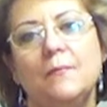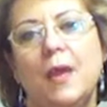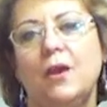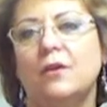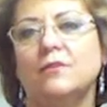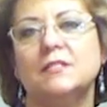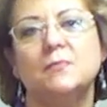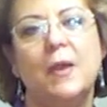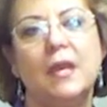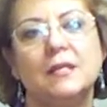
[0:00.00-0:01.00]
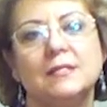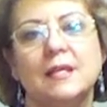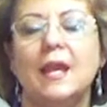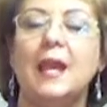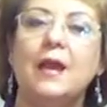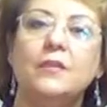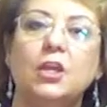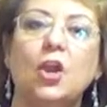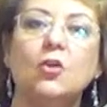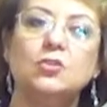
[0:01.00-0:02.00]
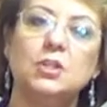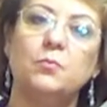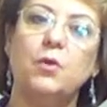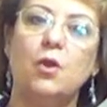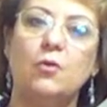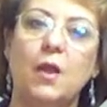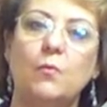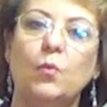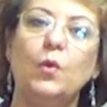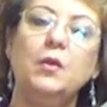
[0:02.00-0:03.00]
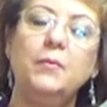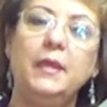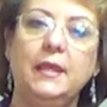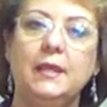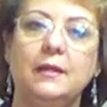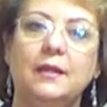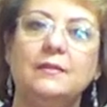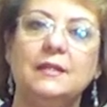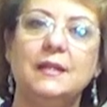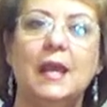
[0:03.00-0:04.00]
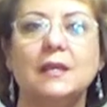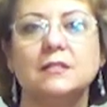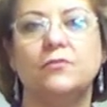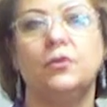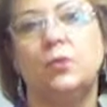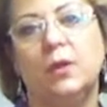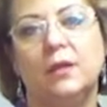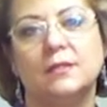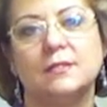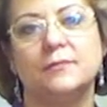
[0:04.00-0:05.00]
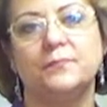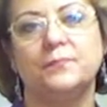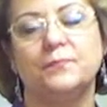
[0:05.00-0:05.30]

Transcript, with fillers: amount of space and the coaching program will begin in the next few weeks.